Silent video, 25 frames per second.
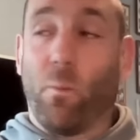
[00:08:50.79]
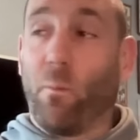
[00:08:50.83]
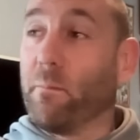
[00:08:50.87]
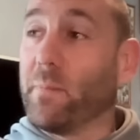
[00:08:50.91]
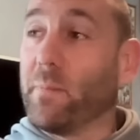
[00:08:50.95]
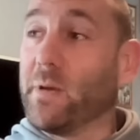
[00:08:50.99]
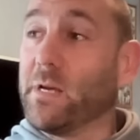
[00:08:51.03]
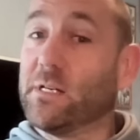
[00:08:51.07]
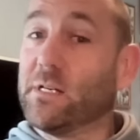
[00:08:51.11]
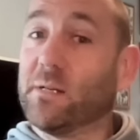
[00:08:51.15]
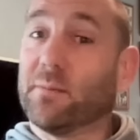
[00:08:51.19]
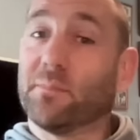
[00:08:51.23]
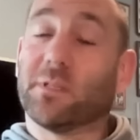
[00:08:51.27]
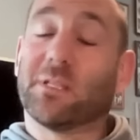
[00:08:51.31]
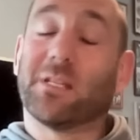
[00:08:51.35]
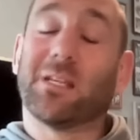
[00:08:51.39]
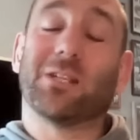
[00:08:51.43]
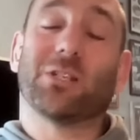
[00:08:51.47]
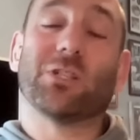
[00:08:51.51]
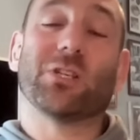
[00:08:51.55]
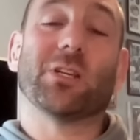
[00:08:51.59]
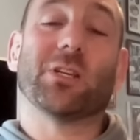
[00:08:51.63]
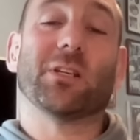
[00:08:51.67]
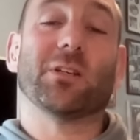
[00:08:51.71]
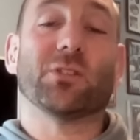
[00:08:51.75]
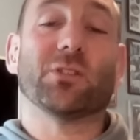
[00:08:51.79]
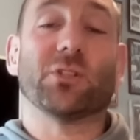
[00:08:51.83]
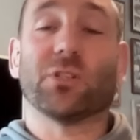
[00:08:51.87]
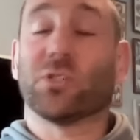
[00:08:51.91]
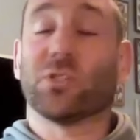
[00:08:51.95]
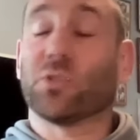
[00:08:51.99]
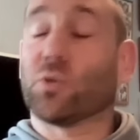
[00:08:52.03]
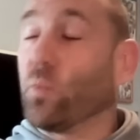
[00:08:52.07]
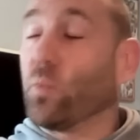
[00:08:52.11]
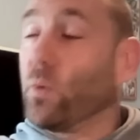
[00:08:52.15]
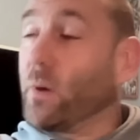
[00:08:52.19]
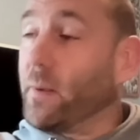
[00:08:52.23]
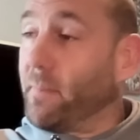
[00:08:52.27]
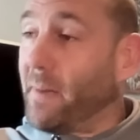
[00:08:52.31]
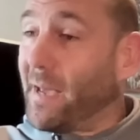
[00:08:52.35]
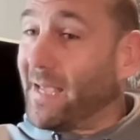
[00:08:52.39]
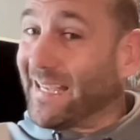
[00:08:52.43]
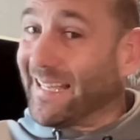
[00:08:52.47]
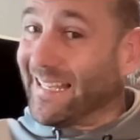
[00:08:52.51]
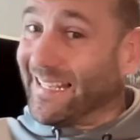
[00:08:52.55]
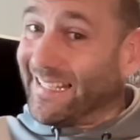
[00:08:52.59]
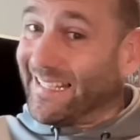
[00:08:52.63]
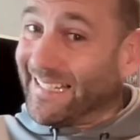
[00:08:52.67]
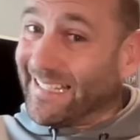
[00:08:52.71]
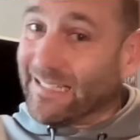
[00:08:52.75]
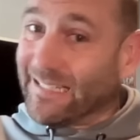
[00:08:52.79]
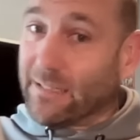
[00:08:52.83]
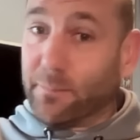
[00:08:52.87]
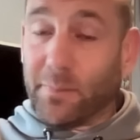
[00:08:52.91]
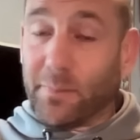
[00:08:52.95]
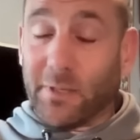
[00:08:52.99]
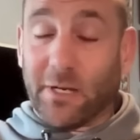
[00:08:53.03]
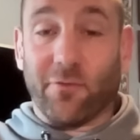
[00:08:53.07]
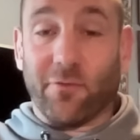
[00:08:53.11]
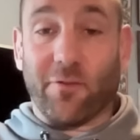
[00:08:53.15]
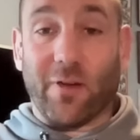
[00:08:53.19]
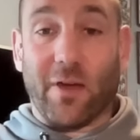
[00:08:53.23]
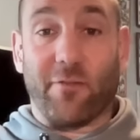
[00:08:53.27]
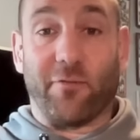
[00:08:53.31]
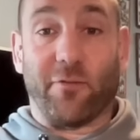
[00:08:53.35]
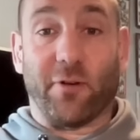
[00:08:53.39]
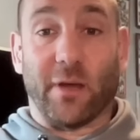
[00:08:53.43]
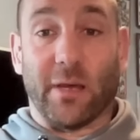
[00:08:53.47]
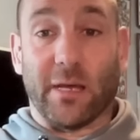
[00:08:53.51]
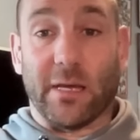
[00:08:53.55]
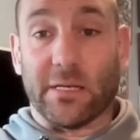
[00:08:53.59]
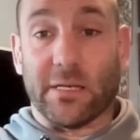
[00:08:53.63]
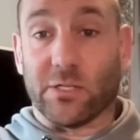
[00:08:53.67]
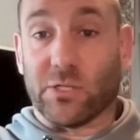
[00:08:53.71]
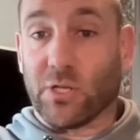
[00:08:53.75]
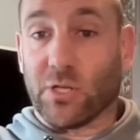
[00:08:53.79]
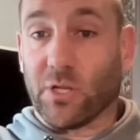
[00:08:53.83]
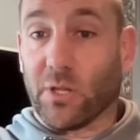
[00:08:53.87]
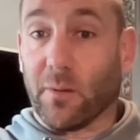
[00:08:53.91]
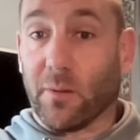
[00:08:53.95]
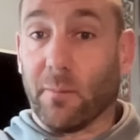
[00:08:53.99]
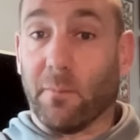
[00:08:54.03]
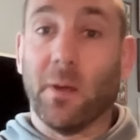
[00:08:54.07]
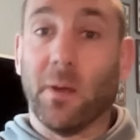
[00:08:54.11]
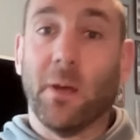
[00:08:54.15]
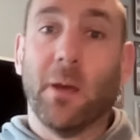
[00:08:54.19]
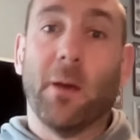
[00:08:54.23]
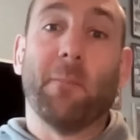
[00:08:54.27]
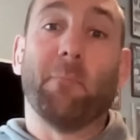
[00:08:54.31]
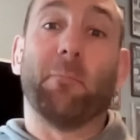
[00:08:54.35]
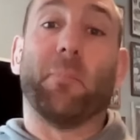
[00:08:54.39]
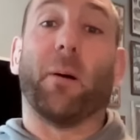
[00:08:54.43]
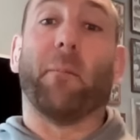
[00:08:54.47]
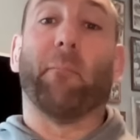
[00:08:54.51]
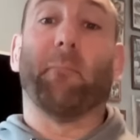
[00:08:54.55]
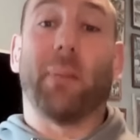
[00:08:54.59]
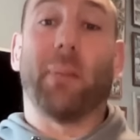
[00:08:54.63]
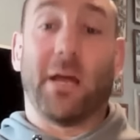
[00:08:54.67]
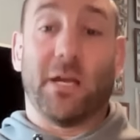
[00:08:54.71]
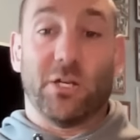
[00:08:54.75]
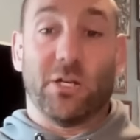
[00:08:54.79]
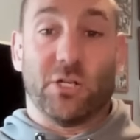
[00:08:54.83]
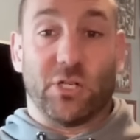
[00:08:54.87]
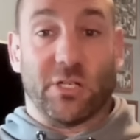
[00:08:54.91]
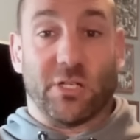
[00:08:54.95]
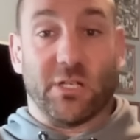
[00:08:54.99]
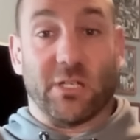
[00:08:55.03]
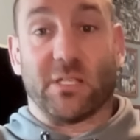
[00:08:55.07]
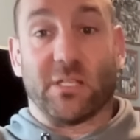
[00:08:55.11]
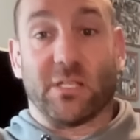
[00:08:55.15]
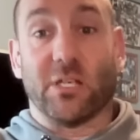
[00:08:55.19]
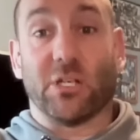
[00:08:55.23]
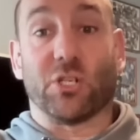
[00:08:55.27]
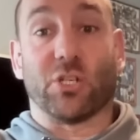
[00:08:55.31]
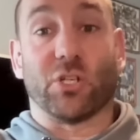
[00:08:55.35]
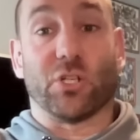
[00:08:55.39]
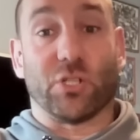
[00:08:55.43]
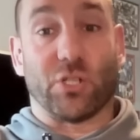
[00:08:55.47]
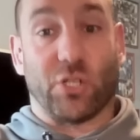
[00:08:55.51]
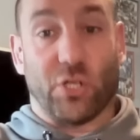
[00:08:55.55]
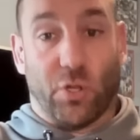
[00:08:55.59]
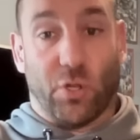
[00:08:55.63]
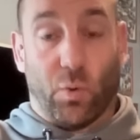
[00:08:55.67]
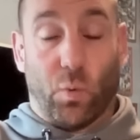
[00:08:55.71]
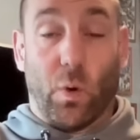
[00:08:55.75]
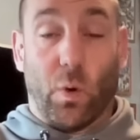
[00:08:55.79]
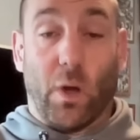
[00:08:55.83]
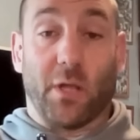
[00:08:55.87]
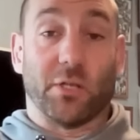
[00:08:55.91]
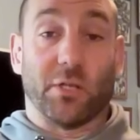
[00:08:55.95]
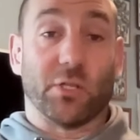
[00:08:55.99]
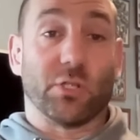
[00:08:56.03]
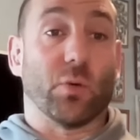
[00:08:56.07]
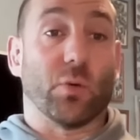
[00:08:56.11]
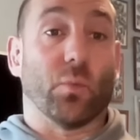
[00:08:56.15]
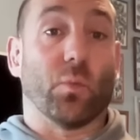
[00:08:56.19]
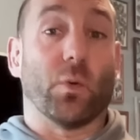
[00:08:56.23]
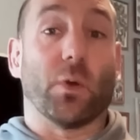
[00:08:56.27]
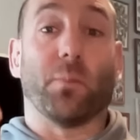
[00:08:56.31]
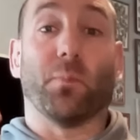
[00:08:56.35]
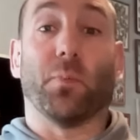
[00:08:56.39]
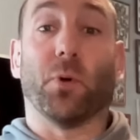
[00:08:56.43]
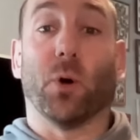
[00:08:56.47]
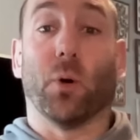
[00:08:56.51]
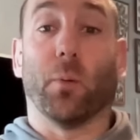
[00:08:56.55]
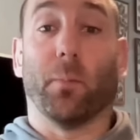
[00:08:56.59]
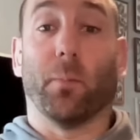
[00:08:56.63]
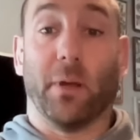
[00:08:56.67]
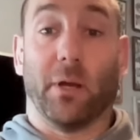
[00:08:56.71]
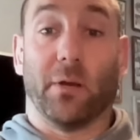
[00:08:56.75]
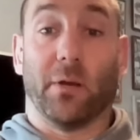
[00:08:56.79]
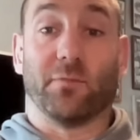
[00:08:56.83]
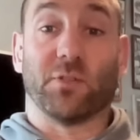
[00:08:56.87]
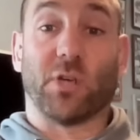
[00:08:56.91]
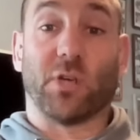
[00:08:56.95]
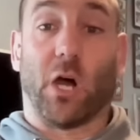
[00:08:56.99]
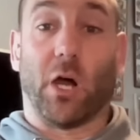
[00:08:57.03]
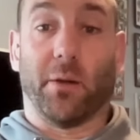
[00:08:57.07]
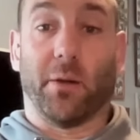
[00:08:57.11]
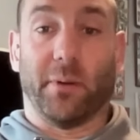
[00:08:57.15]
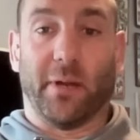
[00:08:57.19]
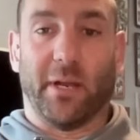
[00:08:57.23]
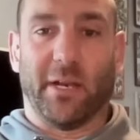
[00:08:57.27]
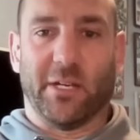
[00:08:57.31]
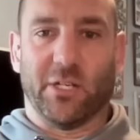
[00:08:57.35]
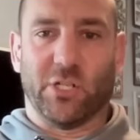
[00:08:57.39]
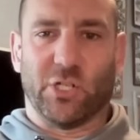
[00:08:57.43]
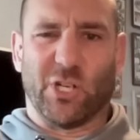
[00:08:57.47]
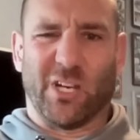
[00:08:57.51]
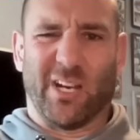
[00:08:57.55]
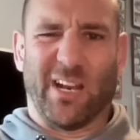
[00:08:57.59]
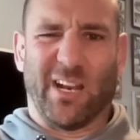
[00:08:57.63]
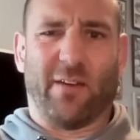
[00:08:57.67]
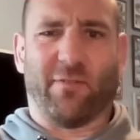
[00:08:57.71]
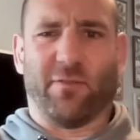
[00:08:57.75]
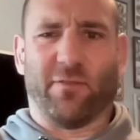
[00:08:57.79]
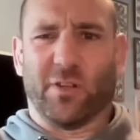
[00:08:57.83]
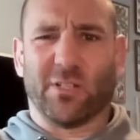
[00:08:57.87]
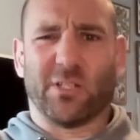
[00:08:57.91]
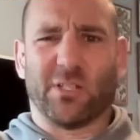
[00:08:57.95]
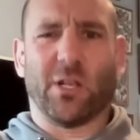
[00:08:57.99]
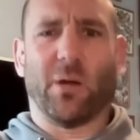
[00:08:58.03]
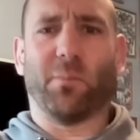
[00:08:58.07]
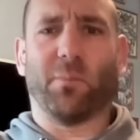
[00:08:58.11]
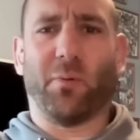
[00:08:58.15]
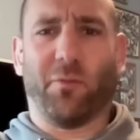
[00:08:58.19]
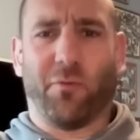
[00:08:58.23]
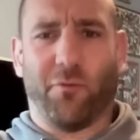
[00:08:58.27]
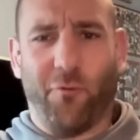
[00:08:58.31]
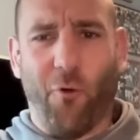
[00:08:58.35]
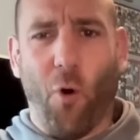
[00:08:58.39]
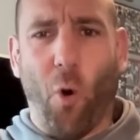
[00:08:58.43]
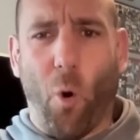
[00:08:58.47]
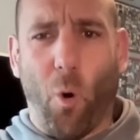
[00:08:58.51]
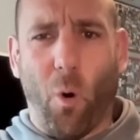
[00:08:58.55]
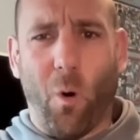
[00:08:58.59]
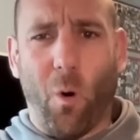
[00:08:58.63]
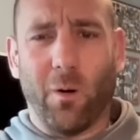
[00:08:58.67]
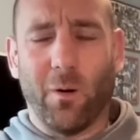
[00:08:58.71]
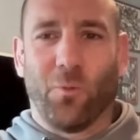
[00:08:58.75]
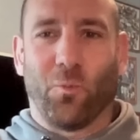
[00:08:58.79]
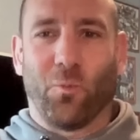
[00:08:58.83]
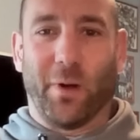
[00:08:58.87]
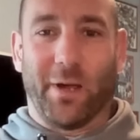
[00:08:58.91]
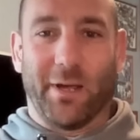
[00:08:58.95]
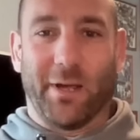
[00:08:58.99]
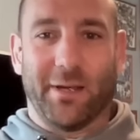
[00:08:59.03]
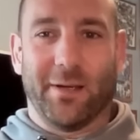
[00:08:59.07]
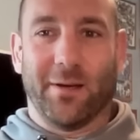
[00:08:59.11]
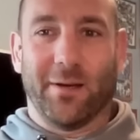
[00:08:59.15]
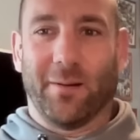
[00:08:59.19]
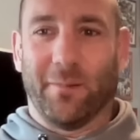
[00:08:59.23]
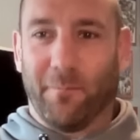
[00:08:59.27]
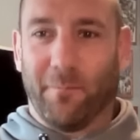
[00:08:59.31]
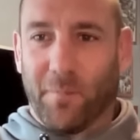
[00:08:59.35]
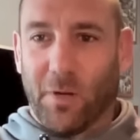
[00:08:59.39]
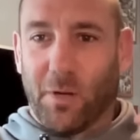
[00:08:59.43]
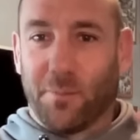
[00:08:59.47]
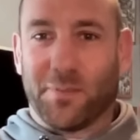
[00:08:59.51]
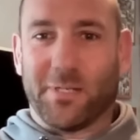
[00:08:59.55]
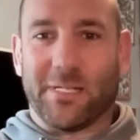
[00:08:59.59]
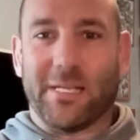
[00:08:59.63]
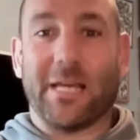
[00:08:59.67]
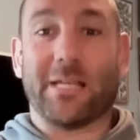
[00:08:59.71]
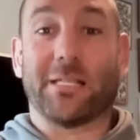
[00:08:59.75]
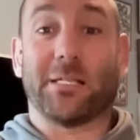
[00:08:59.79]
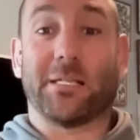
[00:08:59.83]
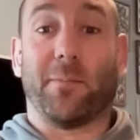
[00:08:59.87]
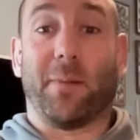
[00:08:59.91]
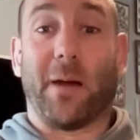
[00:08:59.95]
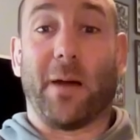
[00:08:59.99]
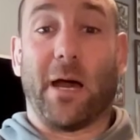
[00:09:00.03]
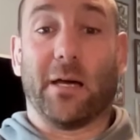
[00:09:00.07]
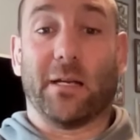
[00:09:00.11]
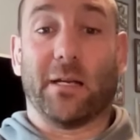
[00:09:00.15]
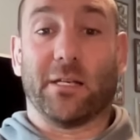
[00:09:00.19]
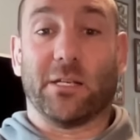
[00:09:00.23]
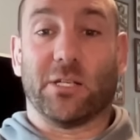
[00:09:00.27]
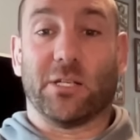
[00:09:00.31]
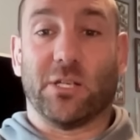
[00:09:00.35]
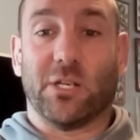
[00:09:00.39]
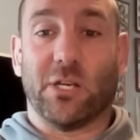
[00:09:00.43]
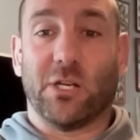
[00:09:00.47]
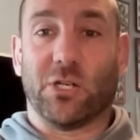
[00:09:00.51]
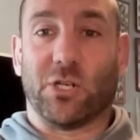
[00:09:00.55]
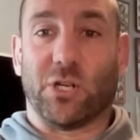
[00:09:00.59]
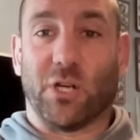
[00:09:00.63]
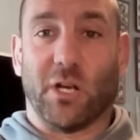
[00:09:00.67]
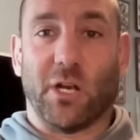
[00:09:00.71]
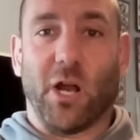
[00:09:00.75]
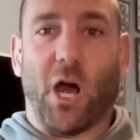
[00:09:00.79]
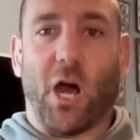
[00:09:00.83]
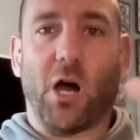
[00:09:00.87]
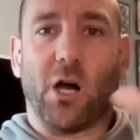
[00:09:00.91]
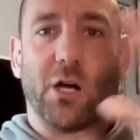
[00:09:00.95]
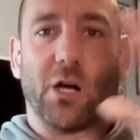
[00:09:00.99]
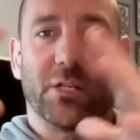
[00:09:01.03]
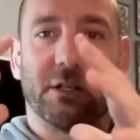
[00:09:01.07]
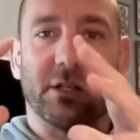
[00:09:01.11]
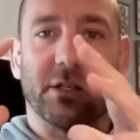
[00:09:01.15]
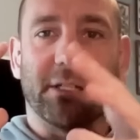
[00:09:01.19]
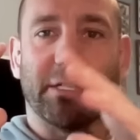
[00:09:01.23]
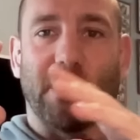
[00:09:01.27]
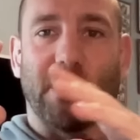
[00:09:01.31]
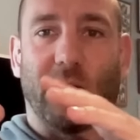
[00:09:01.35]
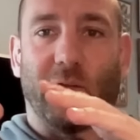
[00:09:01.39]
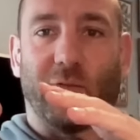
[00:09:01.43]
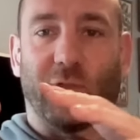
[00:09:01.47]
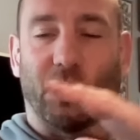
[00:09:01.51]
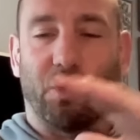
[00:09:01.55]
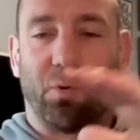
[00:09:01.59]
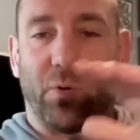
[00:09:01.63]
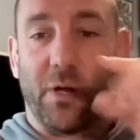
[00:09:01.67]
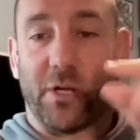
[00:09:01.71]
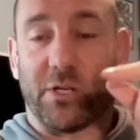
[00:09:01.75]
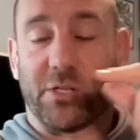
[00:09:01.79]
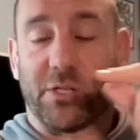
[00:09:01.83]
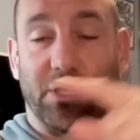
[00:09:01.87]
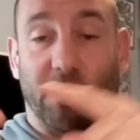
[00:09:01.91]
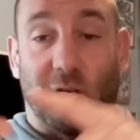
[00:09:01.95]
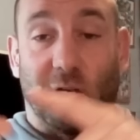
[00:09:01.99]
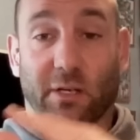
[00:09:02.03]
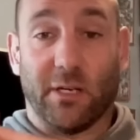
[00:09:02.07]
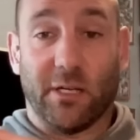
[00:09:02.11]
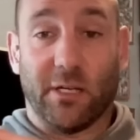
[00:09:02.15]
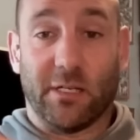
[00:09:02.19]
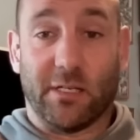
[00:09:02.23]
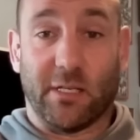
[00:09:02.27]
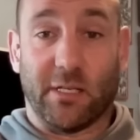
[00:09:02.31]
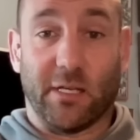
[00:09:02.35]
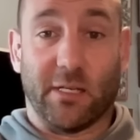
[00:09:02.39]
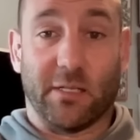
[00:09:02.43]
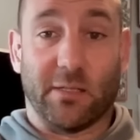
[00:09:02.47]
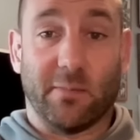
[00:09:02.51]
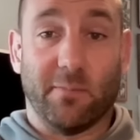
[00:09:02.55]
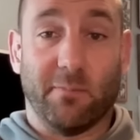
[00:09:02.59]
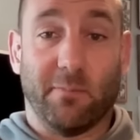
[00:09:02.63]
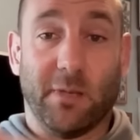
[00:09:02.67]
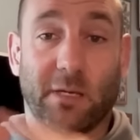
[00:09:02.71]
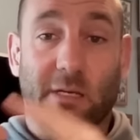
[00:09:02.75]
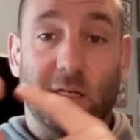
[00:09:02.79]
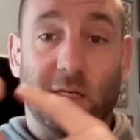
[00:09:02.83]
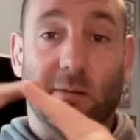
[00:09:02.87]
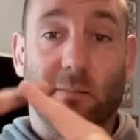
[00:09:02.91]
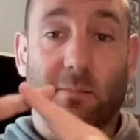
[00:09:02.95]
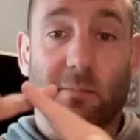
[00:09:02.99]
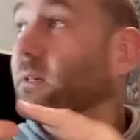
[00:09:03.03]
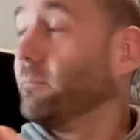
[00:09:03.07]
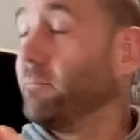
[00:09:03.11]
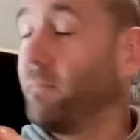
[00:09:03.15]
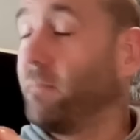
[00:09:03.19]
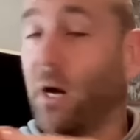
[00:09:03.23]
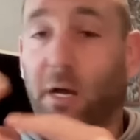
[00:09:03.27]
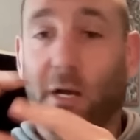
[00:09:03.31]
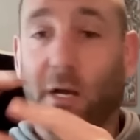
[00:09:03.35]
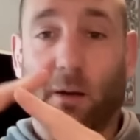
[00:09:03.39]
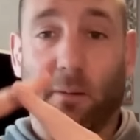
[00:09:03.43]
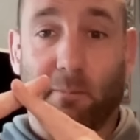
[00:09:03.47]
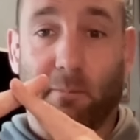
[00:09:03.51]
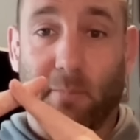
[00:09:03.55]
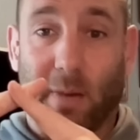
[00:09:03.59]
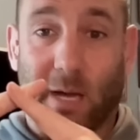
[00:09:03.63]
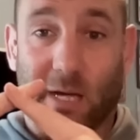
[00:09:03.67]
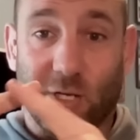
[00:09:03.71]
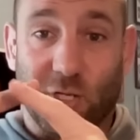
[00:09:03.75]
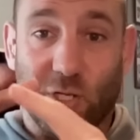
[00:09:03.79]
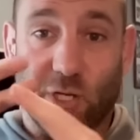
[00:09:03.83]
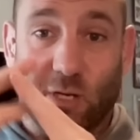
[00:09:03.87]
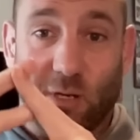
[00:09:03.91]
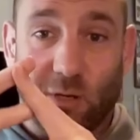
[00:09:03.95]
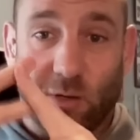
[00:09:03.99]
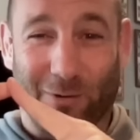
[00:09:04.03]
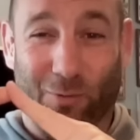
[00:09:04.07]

Medium decisions, we make a little bit of effort into them, but major decisions are the ones that we put a bit of time, energy, and effort. So before we obsess about a decision, ask yourself the question, is this medium, minor, major?